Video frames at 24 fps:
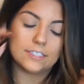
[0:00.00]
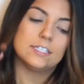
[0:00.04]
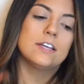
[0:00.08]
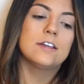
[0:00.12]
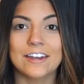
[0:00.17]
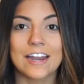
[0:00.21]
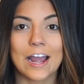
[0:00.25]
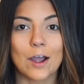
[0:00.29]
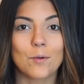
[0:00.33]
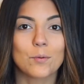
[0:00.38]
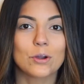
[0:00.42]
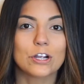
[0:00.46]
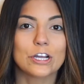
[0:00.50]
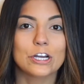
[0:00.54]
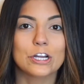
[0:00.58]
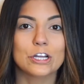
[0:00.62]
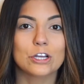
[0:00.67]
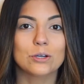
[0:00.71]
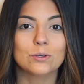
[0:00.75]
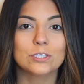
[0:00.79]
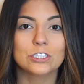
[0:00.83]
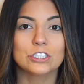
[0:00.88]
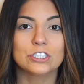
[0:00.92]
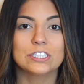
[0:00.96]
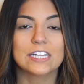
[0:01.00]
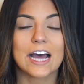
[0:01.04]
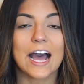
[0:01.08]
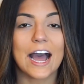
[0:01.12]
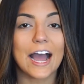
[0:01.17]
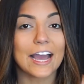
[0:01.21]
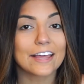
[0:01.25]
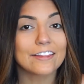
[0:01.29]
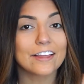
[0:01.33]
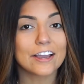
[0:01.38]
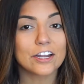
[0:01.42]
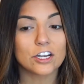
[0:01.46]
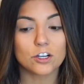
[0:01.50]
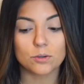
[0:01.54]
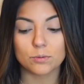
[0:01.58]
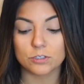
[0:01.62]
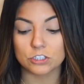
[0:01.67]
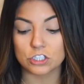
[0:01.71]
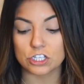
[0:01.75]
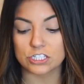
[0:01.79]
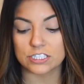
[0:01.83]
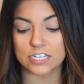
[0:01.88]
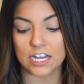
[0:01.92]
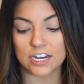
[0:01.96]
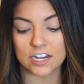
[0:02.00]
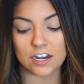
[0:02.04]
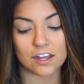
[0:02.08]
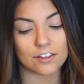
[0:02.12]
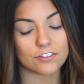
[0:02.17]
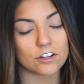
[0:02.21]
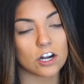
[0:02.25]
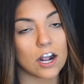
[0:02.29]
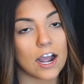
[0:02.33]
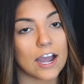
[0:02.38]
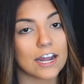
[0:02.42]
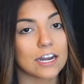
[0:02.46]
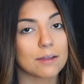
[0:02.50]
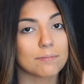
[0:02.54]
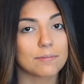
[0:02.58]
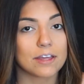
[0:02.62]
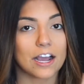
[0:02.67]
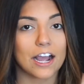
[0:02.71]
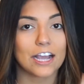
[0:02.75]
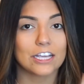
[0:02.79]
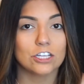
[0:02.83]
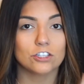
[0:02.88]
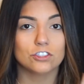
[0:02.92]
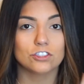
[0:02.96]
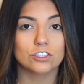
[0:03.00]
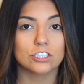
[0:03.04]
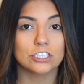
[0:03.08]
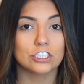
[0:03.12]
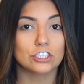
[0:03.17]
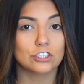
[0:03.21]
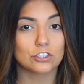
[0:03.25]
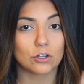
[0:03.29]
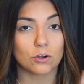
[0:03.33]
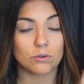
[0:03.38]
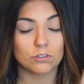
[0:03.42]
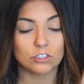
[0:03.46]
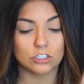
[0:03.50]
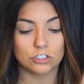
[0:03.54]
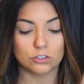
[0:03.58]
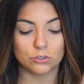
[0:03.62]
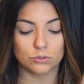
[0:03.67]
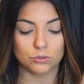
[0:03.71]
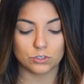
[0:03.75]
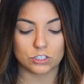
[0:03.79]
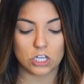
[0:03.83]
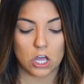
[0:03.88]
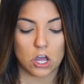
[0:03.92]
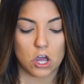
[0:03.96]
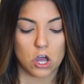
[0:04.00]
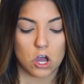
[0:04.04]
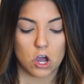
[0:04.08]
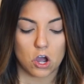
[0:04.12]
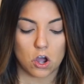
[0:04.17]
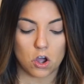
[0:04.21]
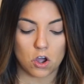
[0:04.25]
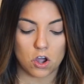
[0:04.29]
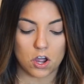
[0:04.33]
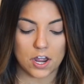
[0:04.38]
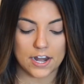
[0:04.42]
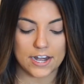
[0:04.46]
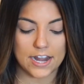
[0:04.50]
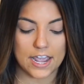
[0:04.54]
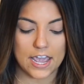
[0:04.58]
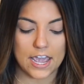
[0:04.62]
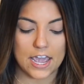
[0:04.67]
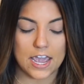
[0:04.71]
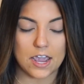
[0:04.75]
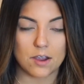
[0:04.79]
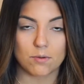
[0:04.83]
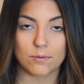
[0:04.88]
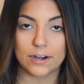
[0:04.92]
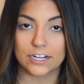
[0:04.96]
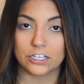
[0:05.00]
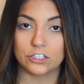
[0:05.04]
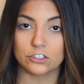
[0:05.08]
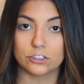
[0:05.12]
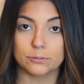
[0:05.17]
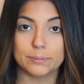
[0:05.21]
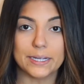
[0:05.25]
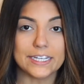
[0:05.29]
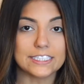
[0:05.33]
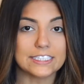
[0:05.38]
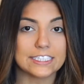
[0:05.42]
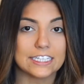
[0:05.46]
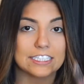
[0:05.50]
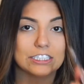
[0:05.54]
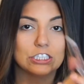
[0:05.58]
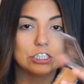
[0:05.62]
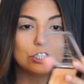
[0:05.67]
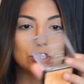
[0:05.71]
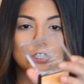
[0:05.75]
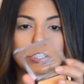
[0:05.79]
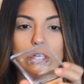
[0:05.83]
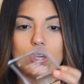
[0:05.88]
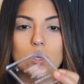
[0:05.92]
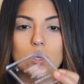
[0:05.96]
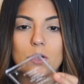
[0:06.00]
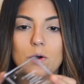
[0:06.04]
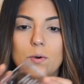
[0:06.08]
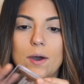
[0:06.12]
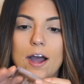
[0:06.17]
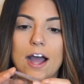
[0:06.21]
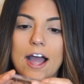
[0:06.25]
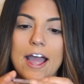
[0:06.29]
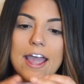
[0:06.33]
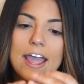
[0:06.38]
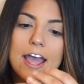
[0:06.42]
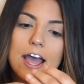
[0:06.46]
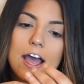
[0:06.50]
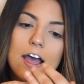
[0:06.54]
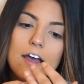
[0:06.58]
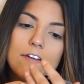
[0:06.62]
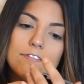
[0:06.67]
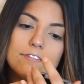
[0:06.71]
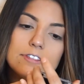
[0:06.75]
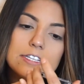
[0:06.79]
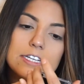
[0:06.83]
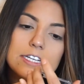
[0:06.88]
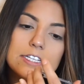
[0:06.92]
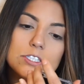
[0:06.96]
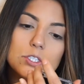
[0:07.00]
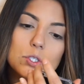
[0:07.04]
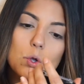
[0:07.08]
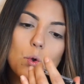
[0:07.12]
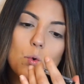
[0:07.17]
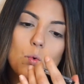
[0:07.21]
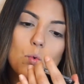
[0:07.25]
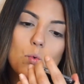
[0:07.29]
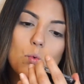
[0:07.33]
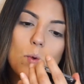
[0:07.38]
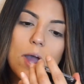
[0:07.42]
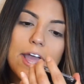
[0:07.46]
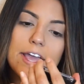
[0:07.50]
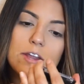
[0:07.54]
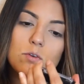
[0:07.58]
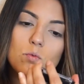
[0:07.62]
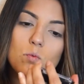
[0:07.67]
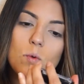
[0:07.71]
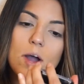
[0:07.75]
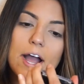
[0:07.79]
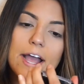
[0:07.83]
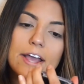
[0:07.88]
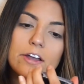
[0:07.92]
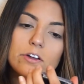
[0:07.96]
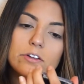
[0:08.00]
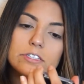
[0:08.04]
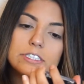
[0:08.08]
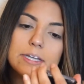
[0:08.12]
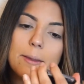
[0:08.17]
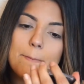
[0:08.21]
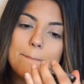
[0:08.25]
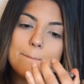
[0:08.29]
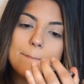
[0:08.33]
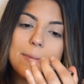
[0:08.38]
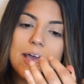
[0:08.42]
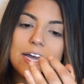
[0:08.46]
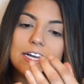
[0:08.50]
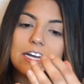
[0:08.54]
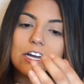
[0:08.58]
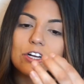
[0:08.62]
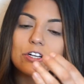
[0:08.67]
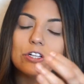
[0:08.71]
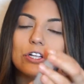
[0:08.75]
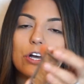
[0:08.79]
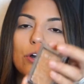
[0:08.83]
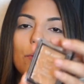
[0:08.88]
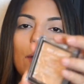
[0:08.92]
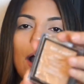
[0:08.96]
And now we're gonna go into the highlighter, which is another item that I usually don't use on a regular basis. So I have this Wet n Wild Mega Glow